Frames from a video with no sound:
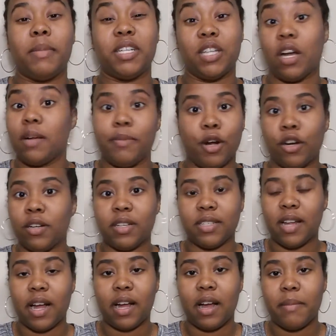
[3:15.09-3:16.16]
Doc Marten does
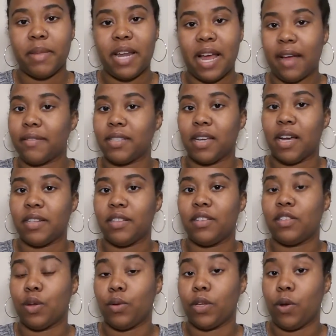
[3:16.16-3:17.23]
not come in half sizes.
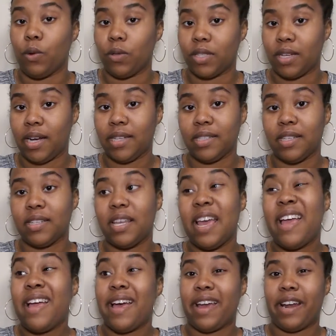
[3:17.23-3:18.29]
It's only whole sizes,
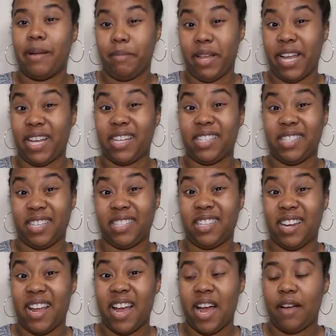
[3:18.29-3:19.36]
and I'm like a
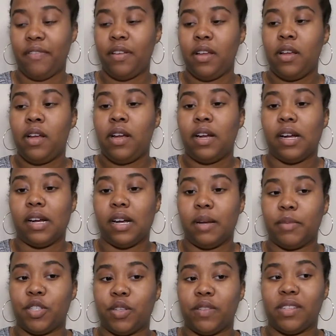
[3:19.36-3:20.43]
6.5.
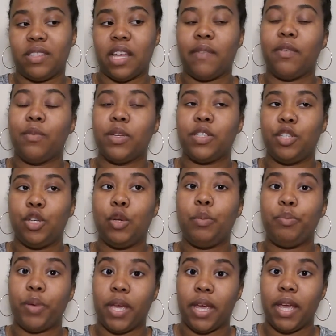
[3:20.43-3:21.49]
So the 7 was too
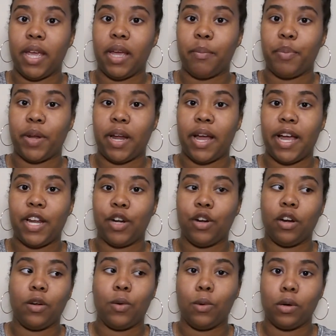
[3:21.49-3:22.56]
big, but I had
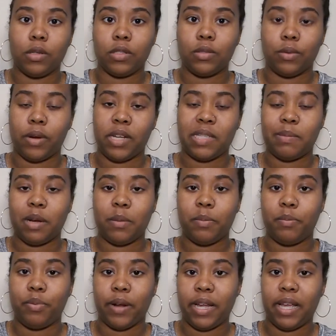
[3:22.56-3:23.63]
heard horror stories
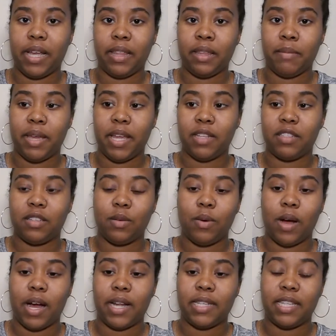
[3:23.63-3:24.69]
about breaking them in, so
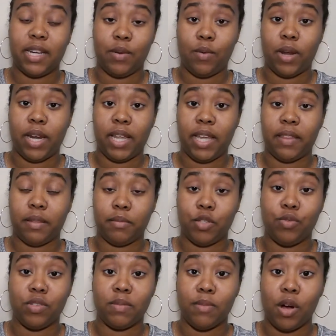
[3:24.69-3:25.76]
I didn't want to get them
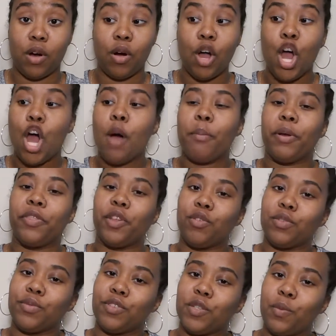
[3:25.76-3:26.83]
too small. But
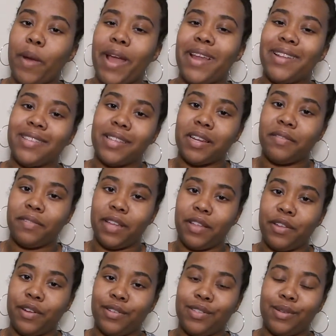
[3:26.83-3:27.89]
those were suede instead of
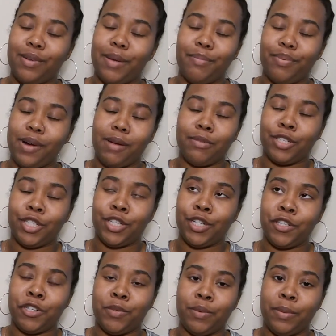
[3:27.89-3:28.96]
leather, so I probably should
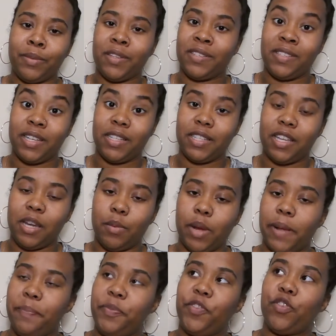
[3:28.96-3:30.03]
have just went with the 6
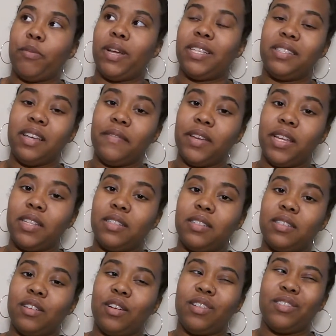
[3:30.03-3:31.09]
anyway. So my
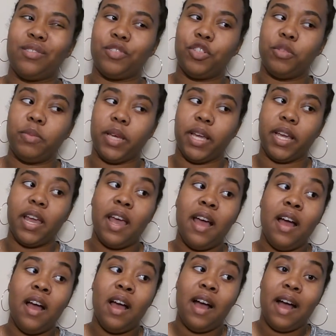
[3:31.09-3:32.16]
7s are a little too big.
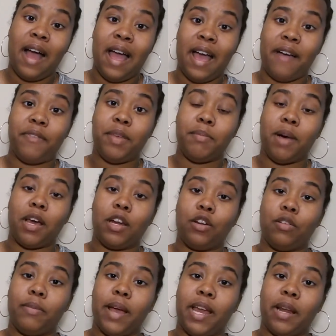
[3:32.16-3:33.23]
I have the
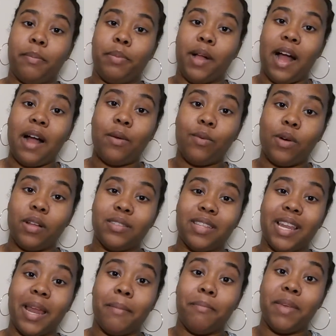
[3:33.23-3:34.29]
monochromatic black ones
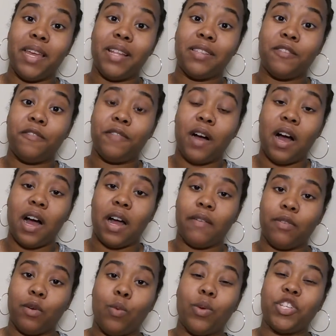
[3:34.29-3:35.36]
in a men's
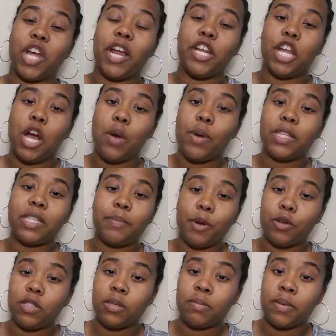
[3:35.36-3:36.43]
5, which I know is
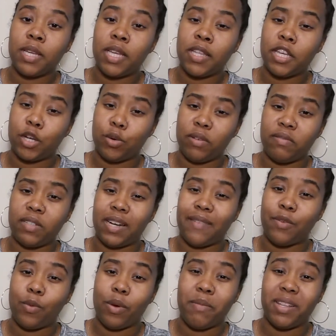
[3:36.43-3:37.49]
supposed to be the equivalent
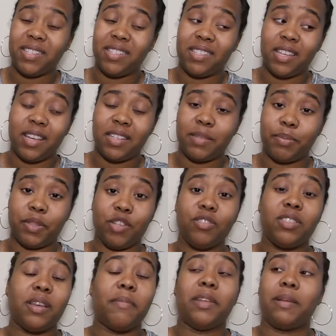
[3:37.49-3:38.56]
of a women's 6, but
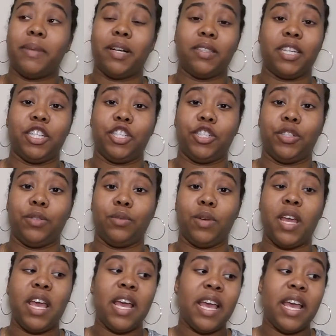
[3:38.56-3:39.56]
there's something about that shoe.